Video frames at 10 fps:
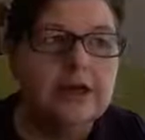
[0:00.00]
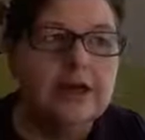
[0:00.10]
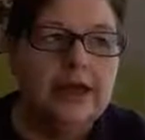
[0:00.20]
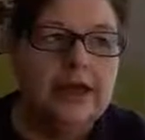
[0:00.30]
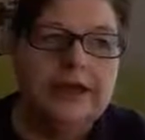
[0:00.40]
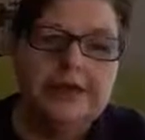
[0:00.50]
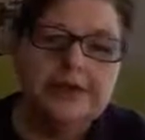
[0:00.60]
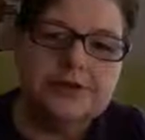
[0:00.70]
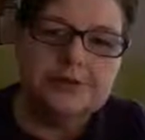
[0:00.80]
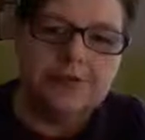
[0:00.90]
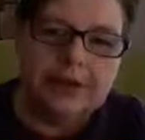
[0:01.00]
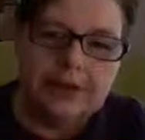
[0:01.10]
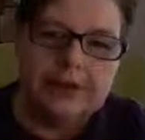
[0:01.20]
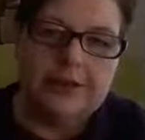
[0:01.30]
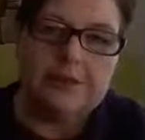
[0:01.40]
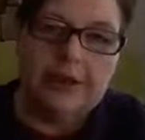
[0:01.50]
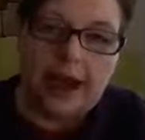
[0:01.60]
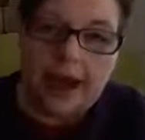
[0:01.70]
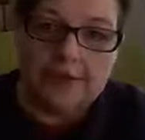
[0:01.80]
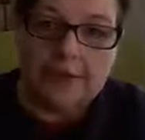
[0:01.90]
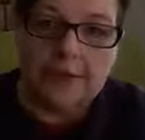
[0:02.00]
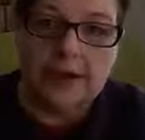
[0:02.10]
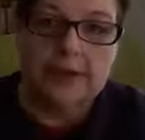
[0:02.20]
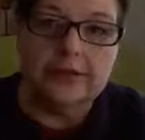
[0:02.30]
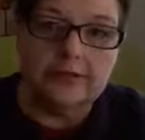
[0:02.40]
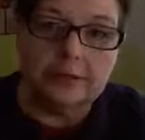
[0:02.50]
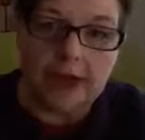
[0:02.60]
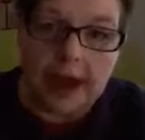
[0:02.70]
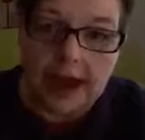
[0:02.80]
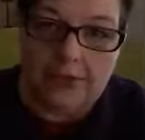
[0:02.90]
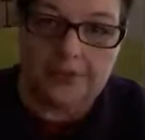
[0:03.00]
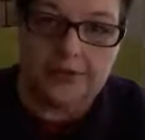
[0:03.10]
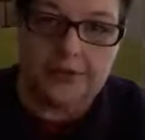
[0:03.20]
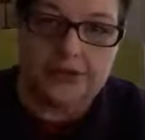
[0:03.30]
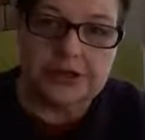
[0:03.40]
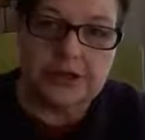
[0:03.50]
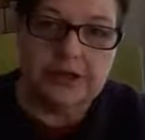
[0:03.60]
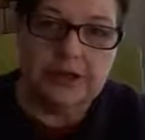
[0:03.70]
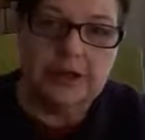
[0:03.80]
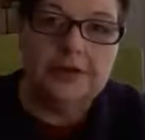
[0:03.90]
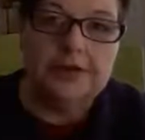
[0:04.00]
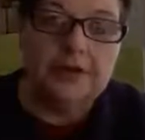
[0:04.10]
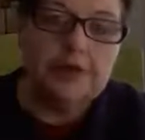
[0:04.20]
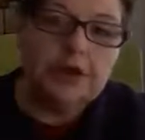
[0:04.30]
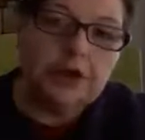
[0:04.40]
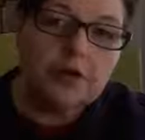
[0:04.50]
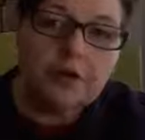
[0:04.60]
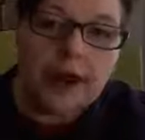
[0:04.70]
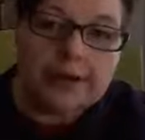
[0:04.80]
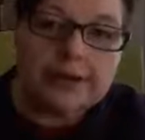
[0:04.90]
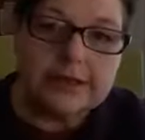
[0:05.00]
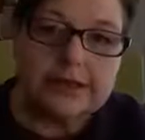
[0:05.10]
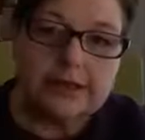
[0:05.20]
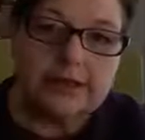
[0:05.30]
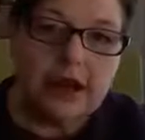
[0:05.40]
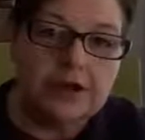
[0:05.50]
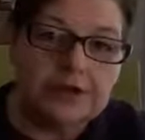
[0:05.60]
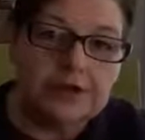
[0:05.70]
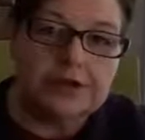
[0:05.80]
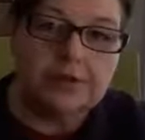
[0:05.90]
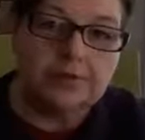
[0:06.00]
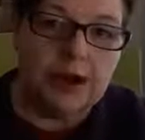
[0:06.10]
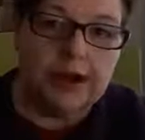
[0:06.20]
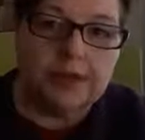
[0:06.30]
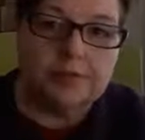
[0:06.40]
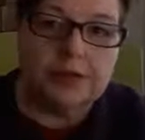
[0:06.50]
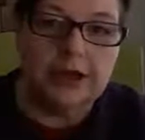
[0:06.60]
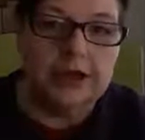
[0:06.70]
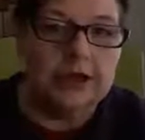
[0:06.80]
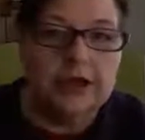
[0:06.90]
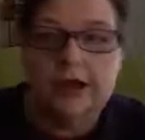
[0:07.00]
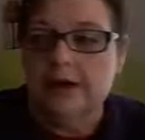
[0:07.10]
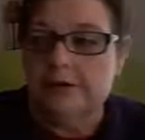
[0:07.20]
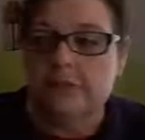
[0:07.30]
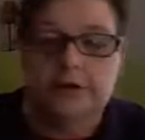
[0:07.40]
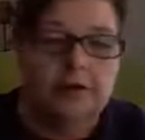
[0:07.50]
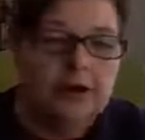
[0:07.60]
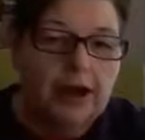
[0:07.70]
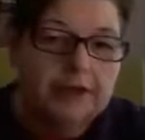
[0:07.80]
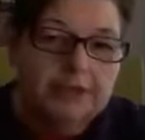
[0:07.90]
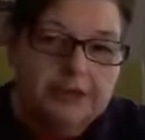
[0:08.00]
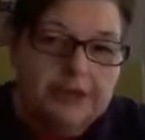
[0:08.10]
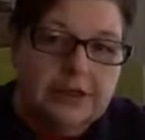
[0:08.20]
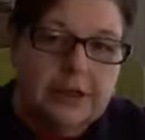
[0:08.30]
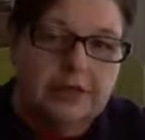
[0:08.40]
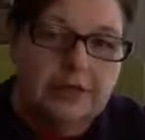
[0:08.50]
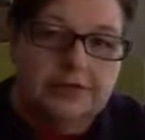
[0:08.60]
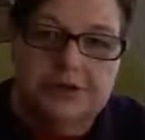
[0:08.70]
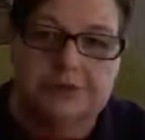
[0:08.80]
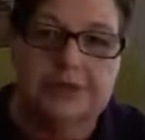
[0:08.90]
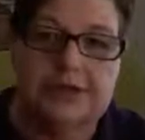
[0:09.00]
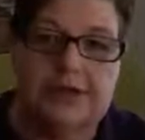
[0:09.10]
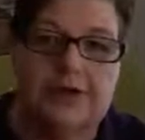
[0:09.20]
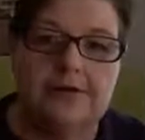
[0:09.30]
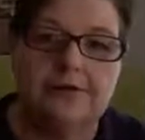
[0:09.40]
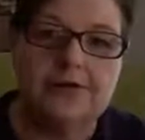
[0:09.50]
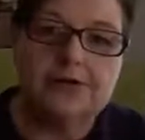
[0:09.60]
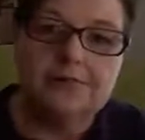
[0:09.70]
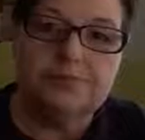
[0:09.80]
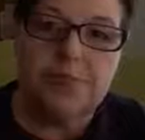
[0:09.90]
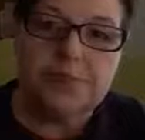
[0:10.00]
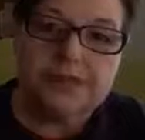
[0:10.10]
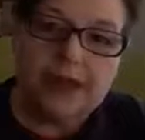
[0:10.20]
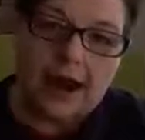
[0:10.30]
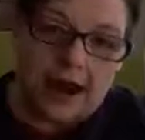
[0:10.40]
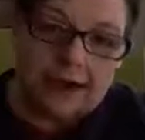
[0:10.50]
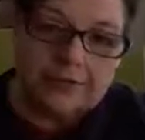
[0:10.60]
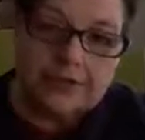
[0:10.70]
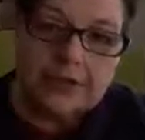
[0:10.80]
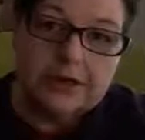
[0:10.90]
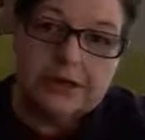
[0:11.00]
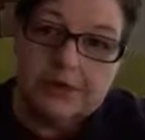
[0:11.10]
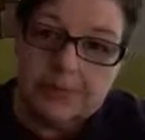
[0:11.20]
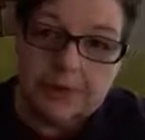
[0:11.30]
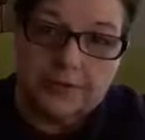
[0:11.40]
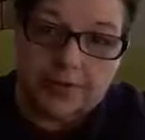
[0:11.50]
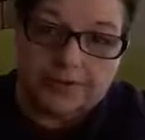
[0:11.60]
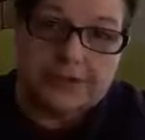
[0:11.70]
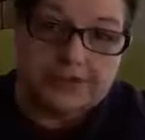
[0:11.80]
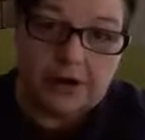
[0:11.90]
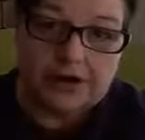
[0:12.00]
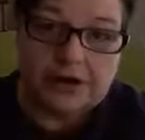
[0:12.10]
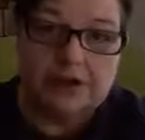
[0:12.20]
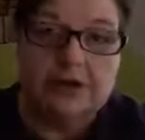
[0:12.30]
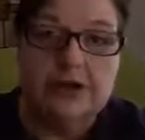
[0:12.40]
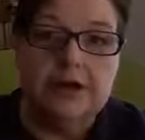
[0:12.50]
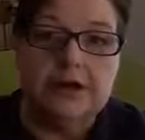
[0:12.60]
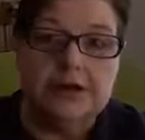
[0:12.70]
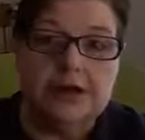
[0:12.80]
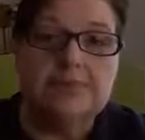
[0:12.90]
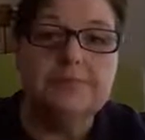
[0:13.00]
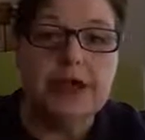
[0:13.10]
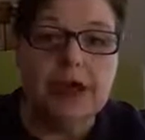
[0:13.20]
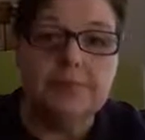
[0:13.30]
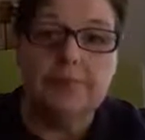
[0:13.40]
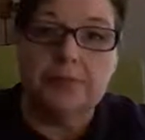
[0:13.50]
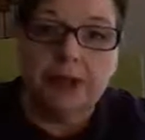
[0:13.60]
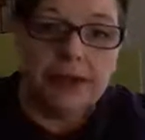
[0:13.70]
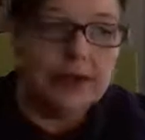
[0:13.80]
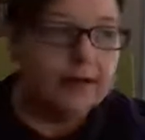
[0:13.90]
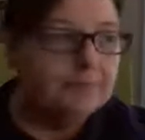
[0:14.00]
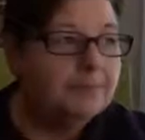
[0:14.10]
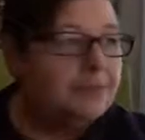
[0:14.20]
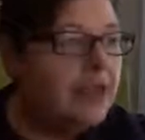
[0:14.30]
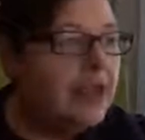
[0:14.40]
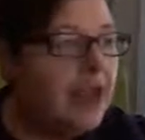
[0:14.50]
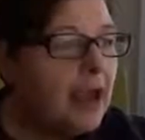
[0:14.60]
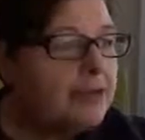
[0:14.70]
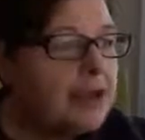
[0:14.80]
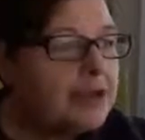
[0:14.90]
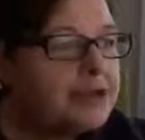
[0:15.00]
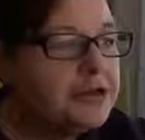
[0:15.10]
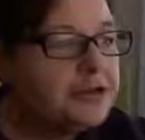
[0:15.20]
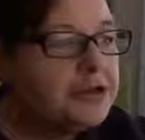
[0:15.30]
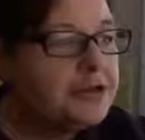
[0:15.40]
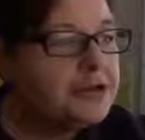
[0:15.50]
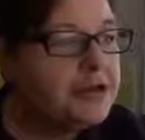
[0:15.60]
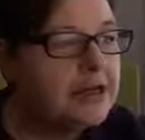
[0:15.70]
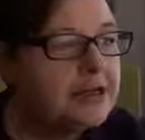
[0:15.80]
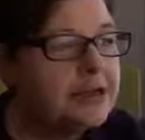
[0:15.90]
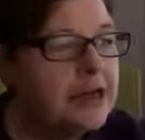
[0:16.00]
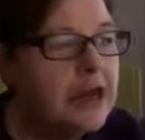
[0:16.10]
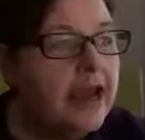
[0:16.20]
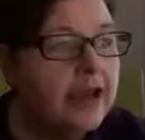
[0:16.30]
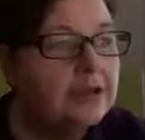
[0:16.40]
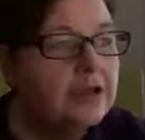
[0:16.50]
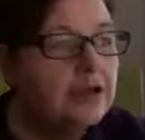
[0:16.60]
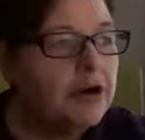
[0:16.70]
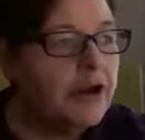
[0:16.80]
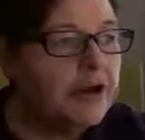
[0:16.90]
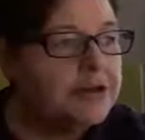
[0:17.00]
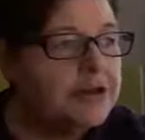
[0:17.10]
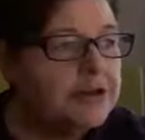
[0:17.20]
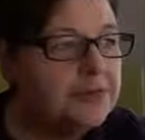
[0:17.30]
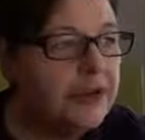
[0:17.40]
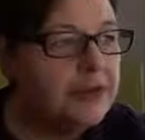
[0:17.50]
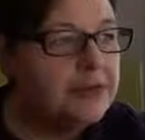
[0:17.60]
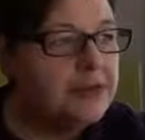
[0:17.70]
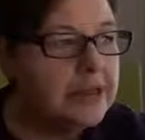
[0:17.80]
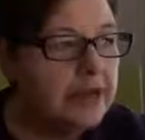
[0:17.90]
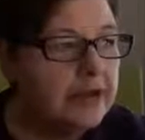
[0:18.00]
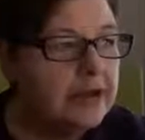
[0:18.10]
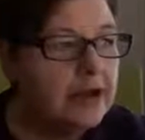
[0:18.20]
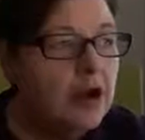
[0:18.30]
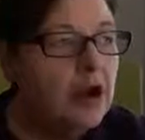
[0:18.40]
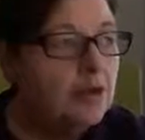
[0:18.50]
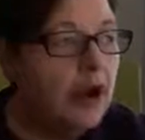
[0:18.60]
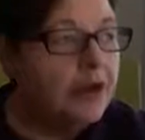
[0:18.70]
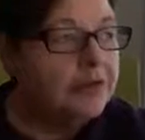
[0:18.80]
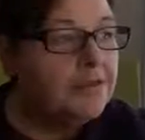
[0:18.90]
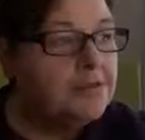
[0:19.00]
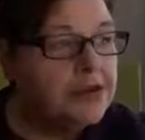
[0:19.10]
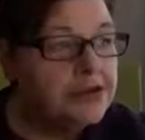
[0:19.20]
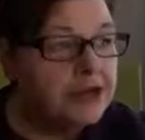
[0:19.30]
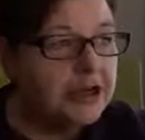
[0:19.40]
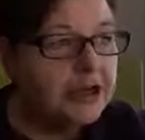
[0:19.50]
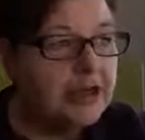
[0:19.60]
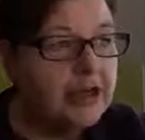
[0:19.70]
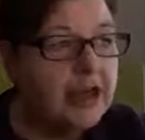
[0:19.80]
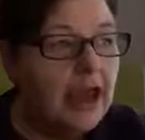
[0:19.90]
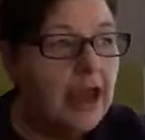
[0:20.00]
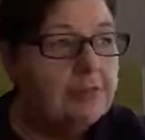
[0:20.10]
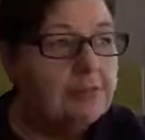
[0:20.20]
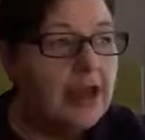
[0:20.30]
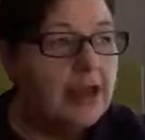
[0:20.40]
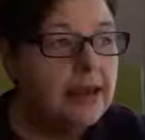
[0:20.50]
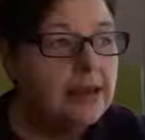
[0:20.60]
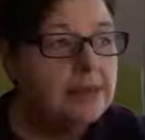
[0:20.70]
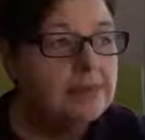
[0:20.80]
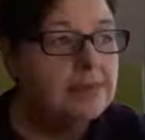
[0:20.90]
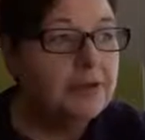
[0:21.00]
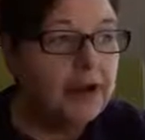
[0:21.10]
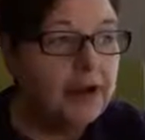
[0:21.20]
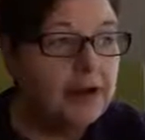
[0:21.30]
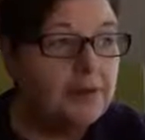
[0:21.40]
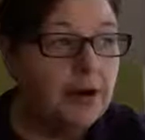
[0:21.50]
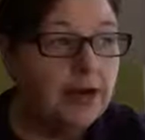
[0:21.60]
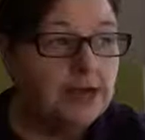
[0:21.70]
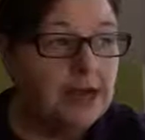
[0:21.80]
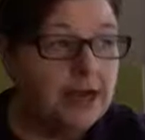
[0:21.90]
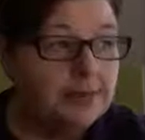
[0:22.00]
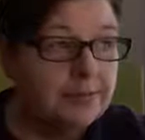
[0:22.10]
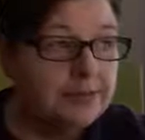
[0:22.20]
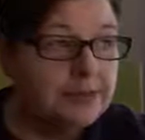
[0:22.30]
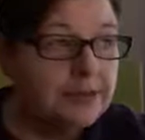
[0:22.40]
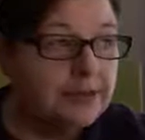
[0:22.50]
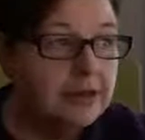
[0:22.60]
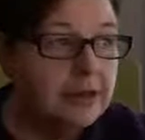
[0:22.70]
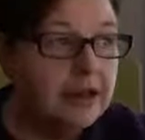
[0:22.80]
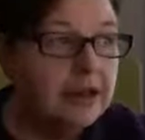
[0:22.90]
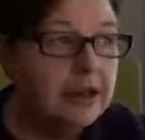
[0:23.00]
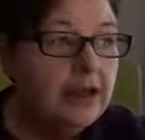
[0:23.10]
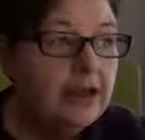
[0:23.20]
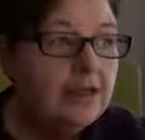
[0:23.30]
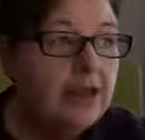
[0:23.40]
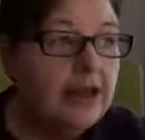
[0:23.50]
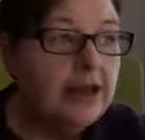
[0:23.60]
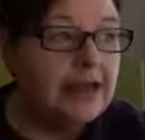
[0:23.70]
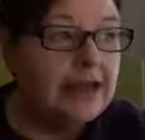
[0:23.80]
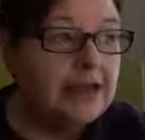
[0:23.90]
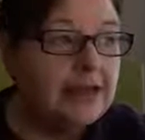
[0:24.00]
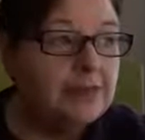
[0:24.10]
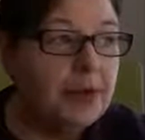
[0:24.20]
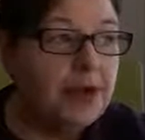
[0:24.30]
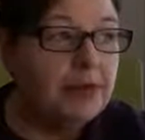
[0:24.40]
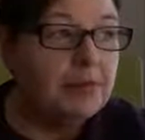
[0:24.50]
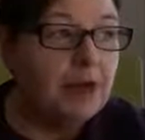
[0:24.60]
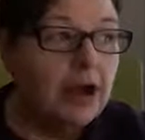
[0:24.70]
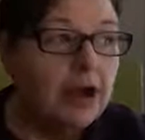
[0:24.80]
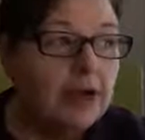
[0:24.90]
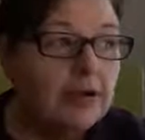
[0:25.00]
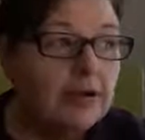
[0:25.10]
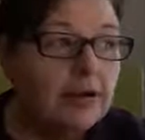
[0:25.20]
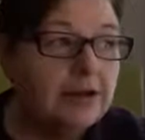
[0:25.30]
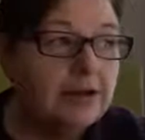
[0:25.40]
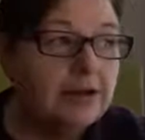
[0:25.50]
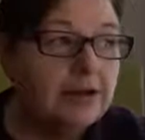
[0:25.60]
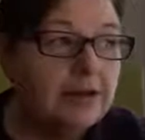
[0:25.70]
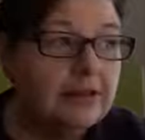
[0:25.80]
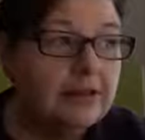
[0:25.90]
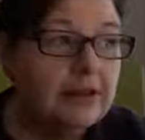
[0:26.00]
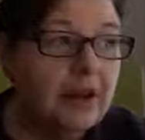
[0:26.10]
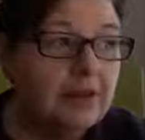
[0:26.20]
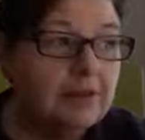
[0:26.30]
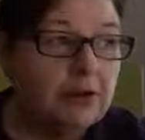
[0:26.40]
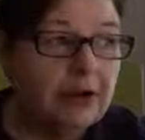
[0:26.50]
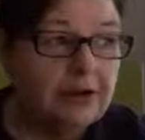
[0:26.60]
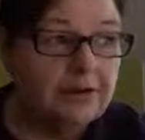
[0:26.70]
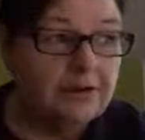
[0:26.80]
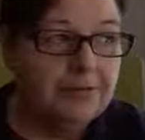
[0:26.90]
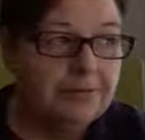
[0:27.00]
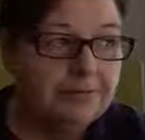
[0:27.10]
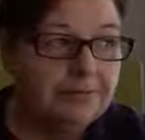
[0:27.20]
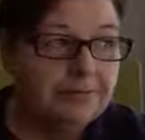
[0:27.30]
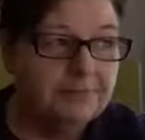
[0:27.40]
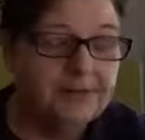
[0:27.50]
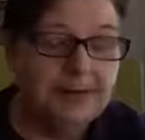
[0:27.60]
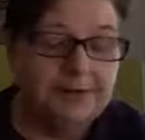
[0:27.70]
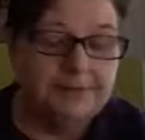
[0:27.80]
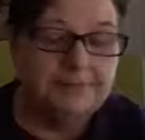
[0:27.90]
it is written that we're to have a plan, that we're to have a vision, that we're to create this and not just randomly blurt out and go do stuff. We're supposed to have some kind of a structure, some type of plan. Habakkuk 2:2 says, "And the Lord answered me and said, write the vision and make it plain upon tables, that he may run that readeth it."